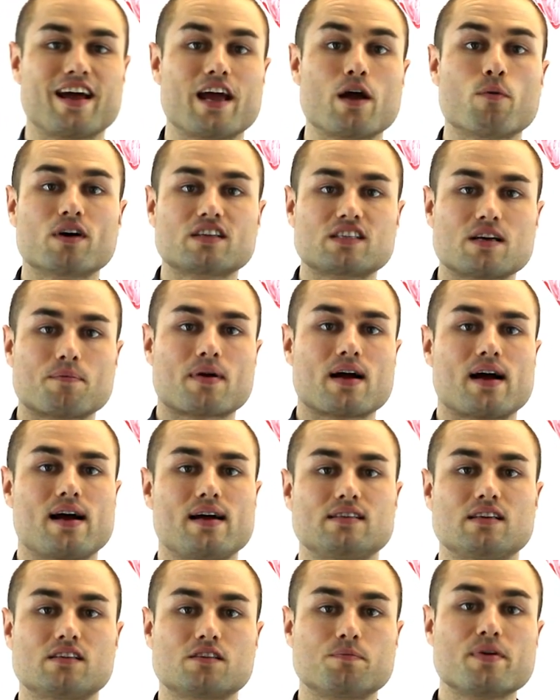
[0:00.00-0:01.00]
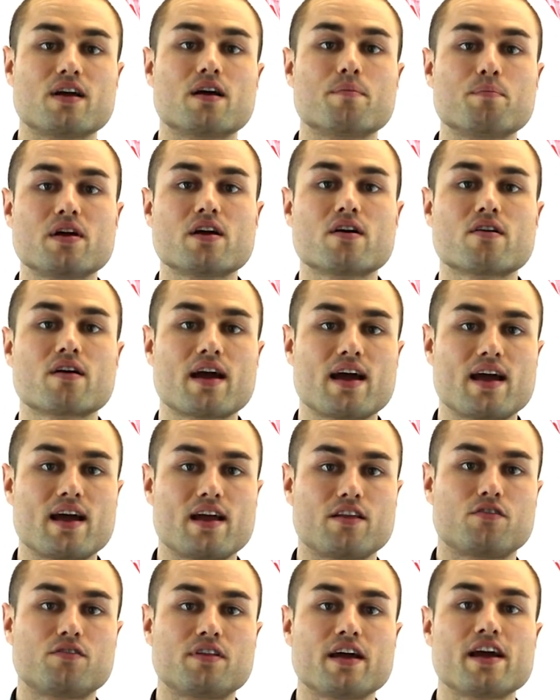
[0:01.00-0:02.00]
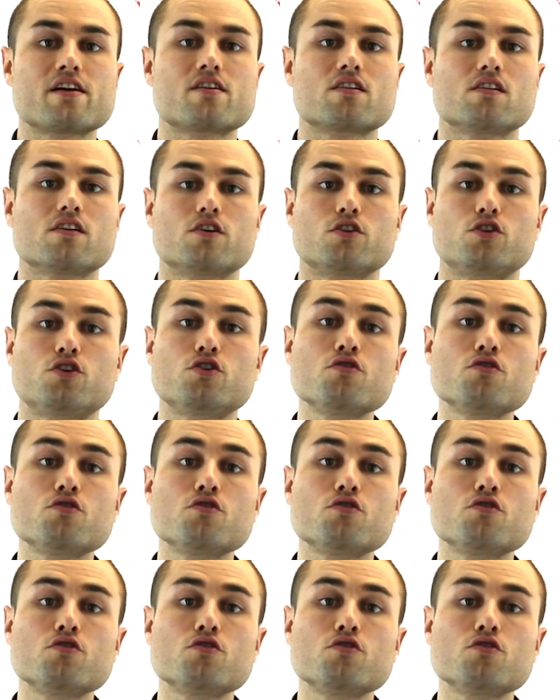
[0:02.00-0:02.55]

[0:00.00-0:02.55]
what's up guys? It's me Ameer and today you're gonna learn